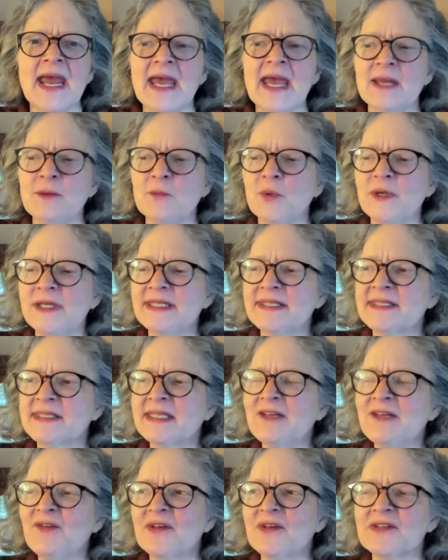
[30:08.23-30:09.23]
And we
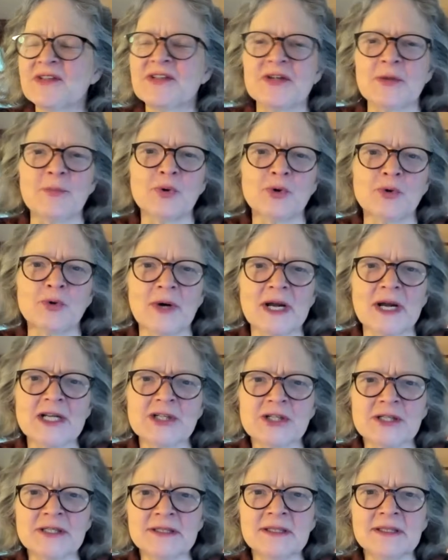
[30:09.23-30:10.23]
see the
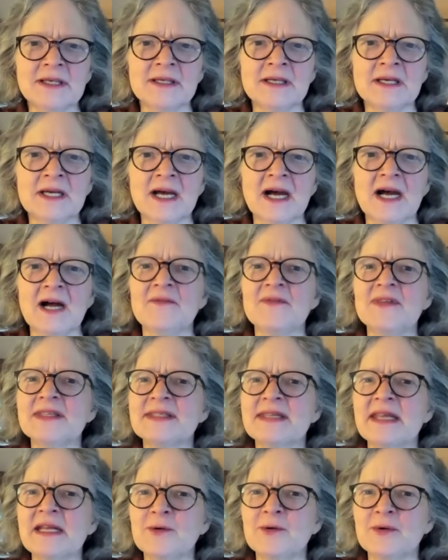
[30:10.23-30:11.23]
suppression of the
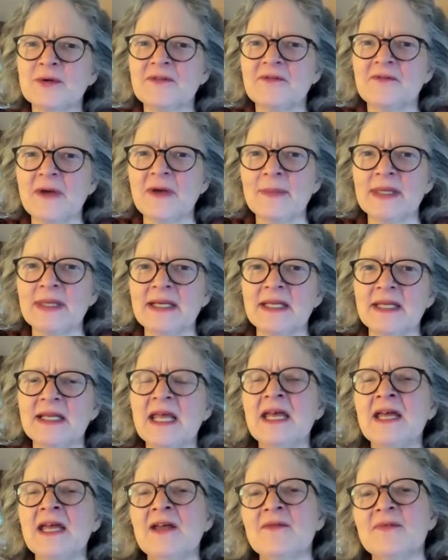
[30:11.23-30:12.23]
sacred
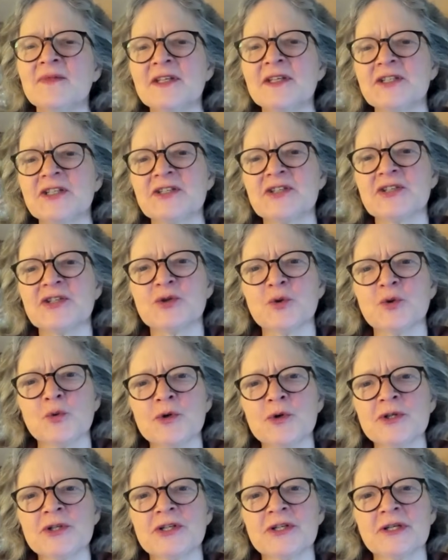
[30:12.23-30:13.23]
feminine, the
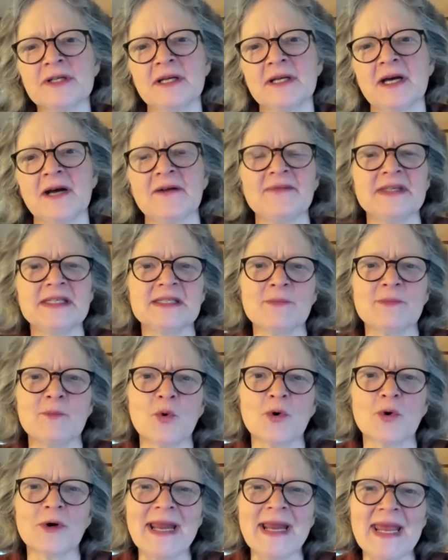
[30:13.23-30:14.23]
distortion of these
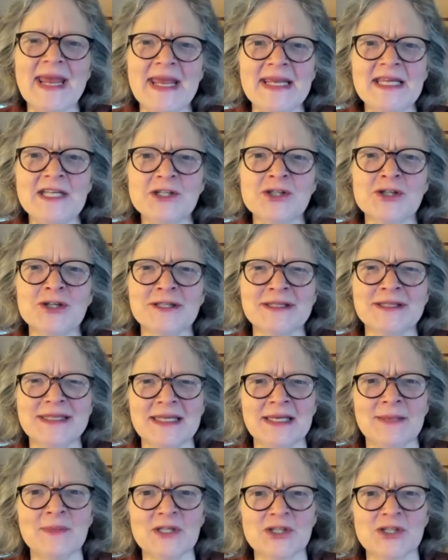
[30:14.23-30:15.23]
more ancient
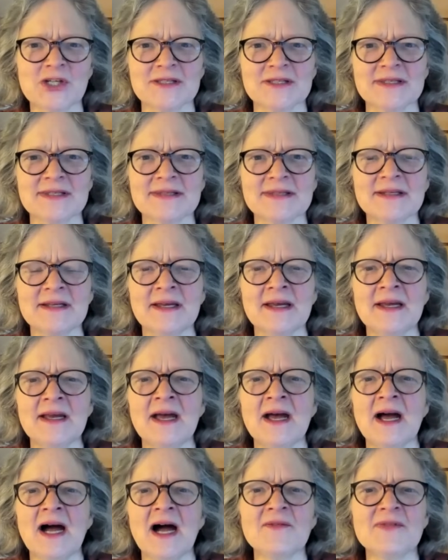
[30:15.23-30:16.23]
images
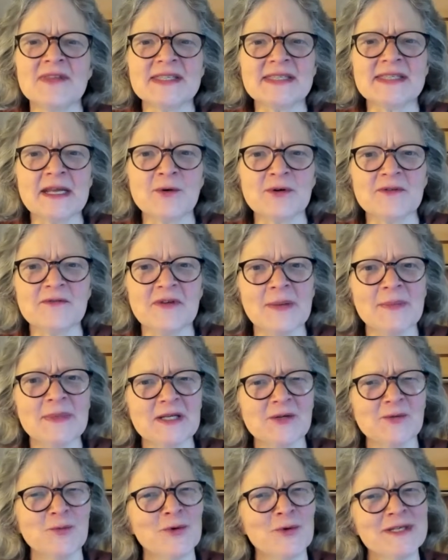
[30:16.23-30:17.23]
of the sacred
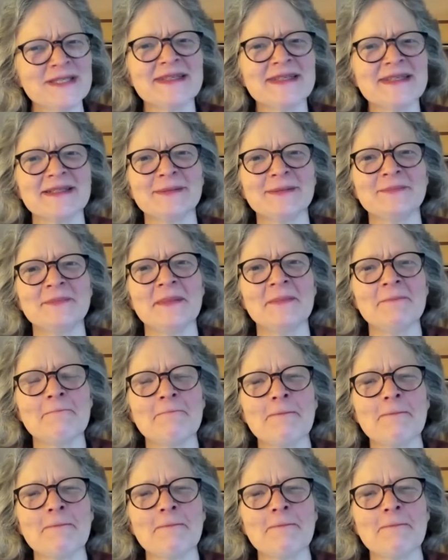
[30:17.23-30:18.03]
feminine wisdom